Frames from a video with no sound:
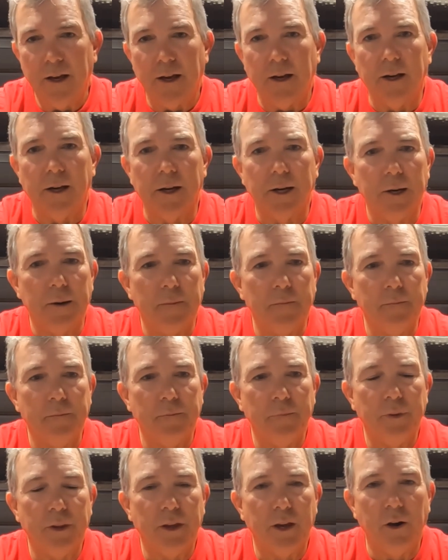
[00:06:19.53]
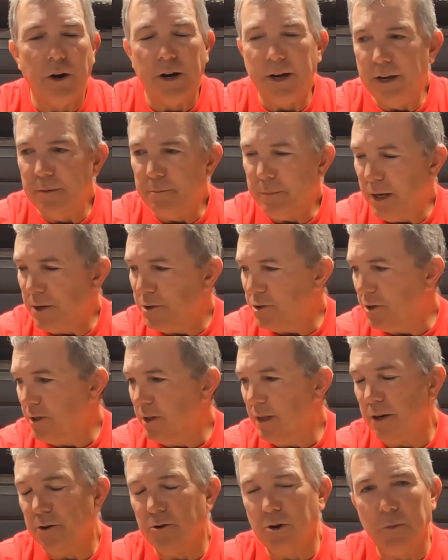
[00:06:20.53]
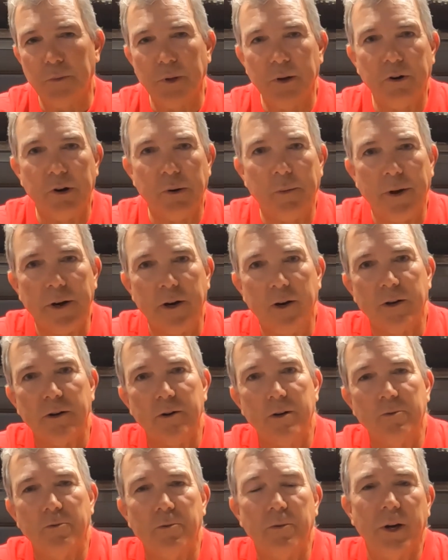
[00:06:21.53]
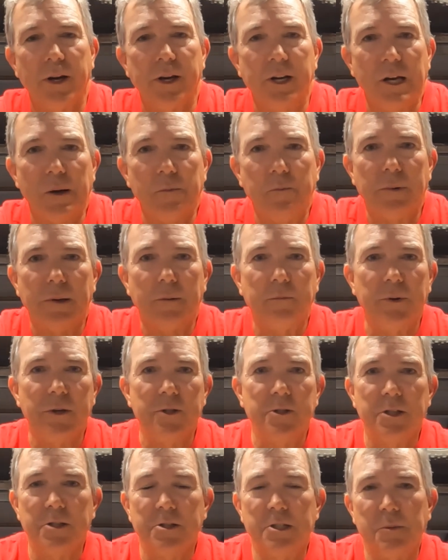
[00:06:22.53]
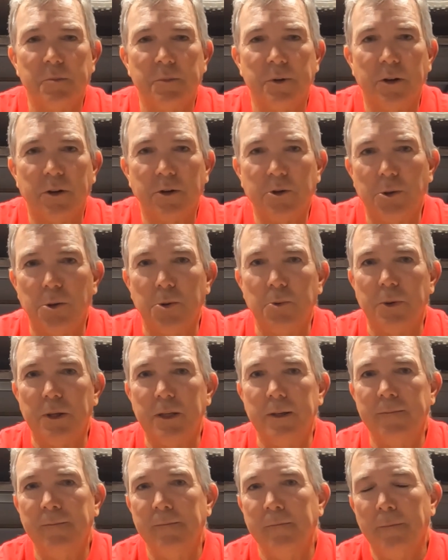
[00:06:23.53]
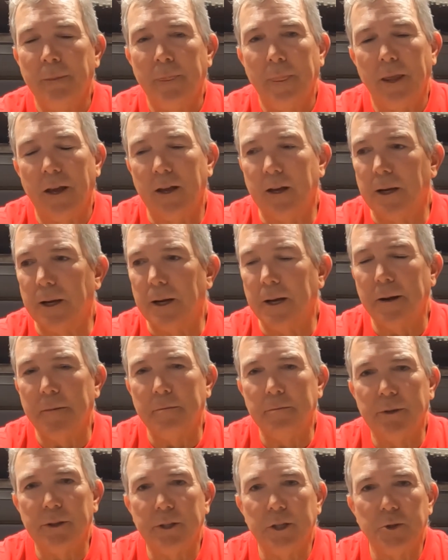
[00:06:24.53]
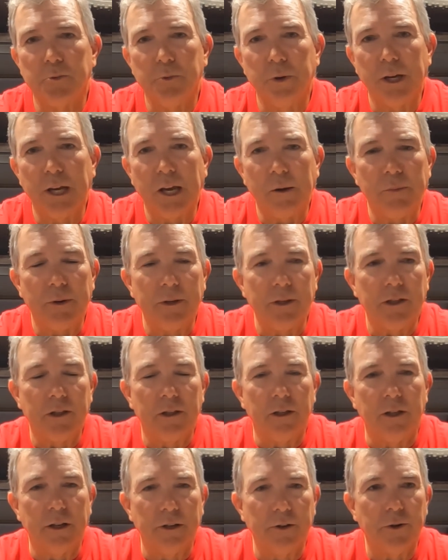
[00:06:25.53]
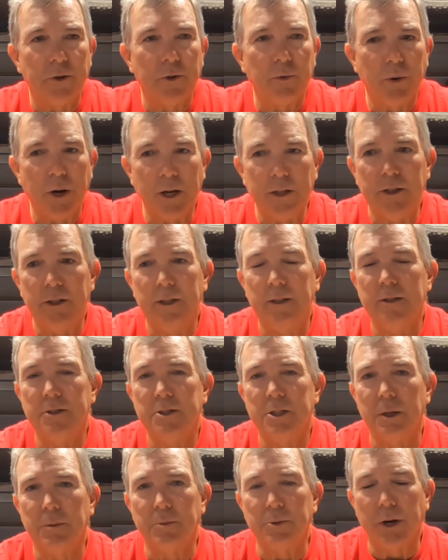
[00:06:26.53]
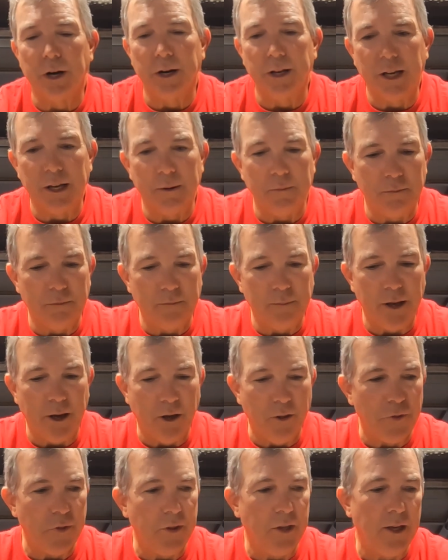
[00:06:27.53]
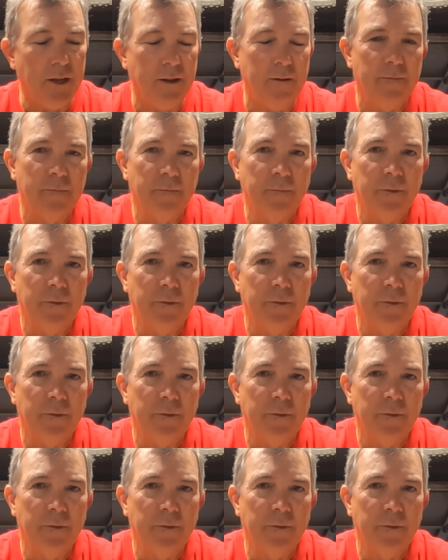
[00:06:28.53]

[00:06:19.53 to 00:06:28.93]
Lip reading: Oh, I didn't mention that normally when I'm out here rigging up, I'm usually sipping on a cold one. But this week I've been a little under the weather, so I'm trying to get healthy,